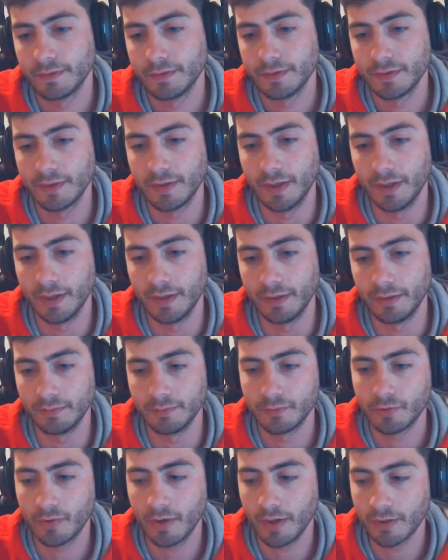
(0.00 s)

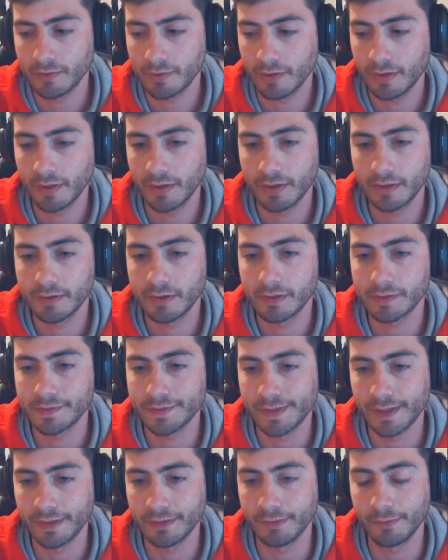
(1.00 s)
Drytron, I think, is
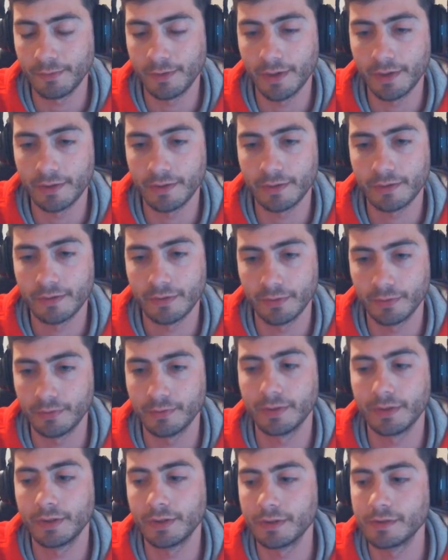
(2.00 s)
dead in the water
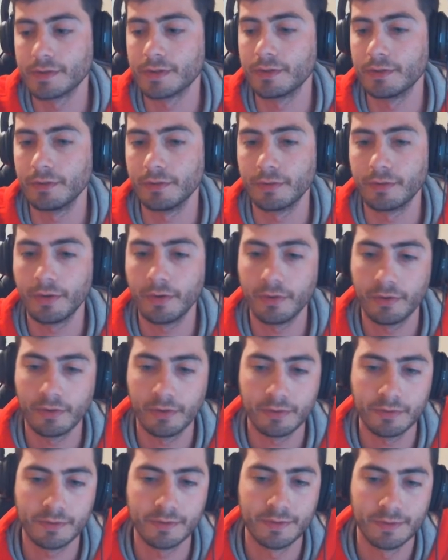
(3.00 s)
until it gets the new
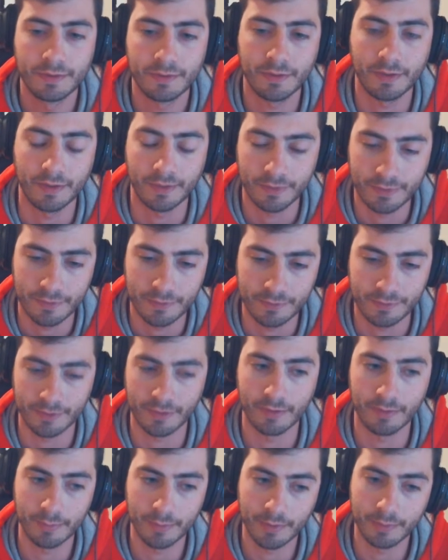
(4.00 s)
cards. Like, there's
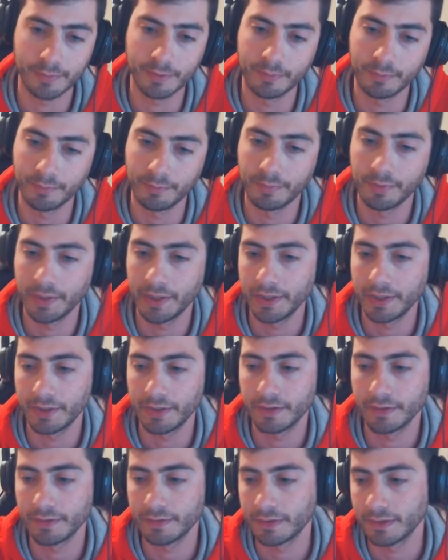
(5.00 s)
going to be people playing
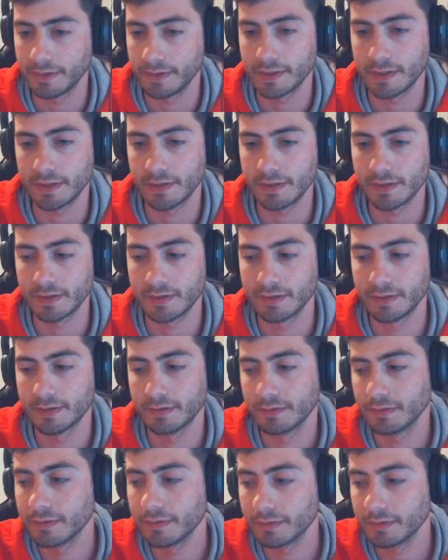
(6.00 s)
it because that's just
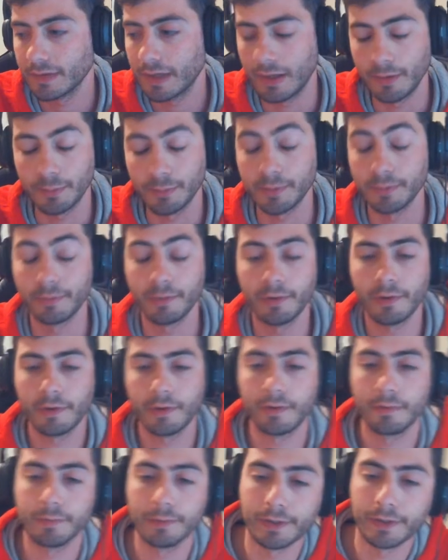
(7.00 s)
how people
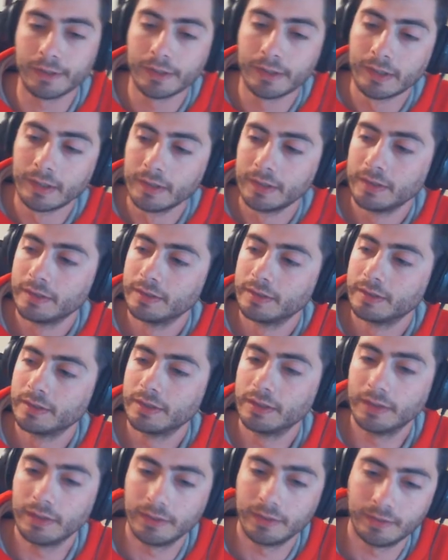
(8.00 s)
are, but
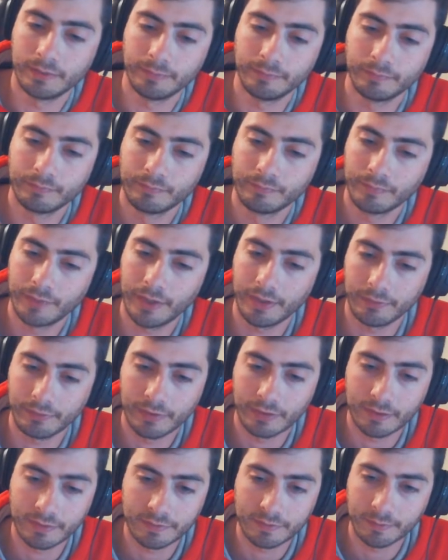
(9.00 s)
I don't
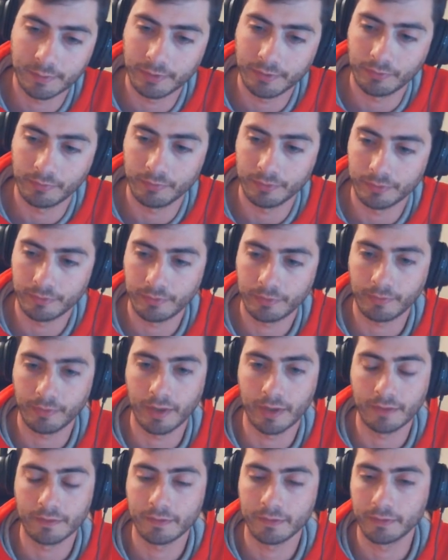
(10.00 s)
think it's going to be a real
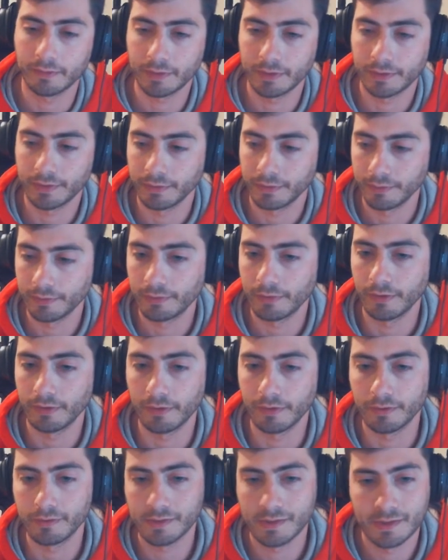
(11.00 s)
threat until we get the new
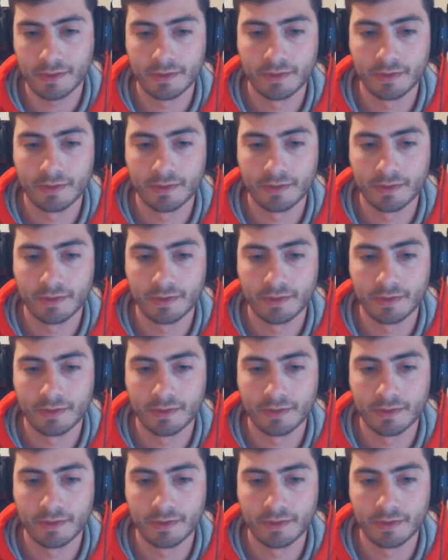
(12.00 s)
cards.